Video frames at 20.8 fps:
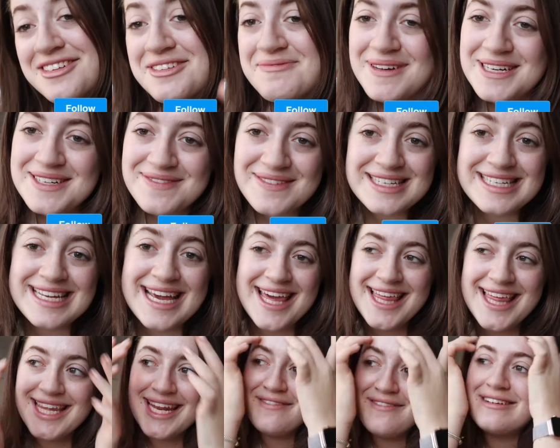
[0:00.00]
just brushed my
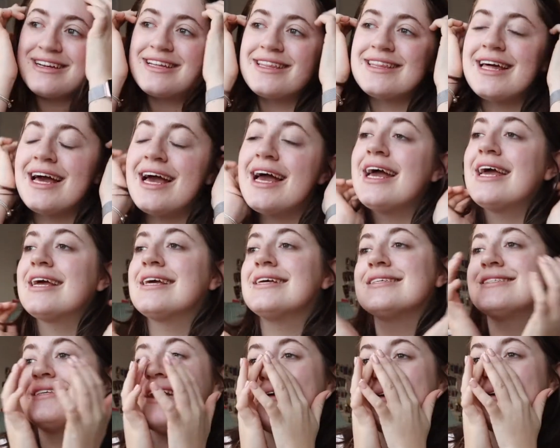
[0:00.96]
teeth and
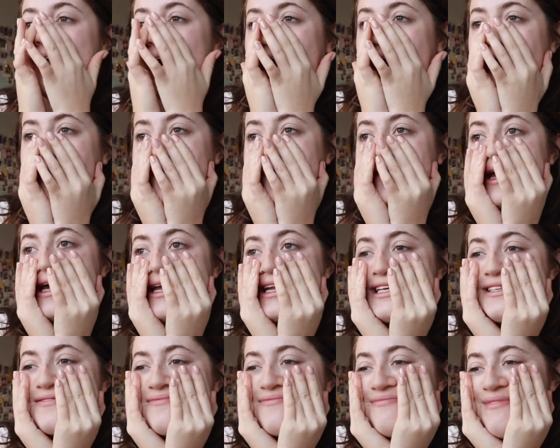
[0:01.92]
everything, so now it
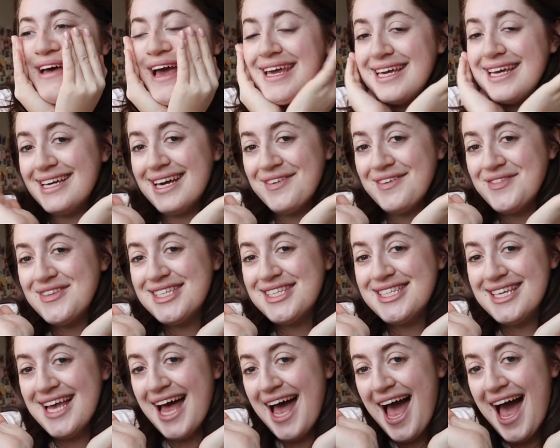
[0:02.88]
is makeup
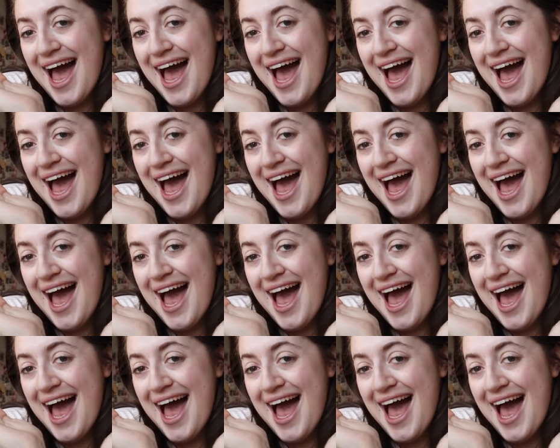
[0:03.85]
time.